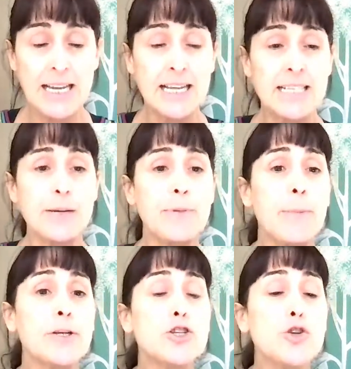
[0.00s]
Tip
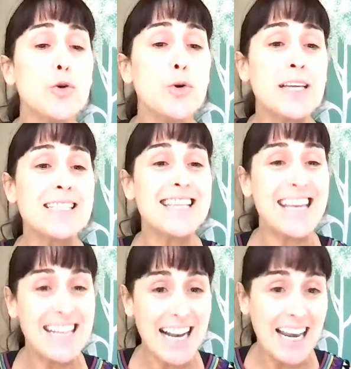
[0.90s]
number 2 is to
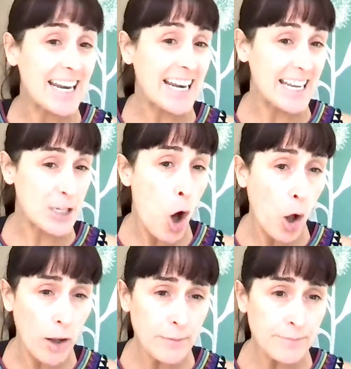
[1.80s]
eat clean and eat
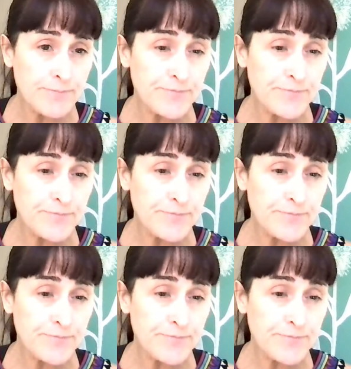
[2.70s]
whole.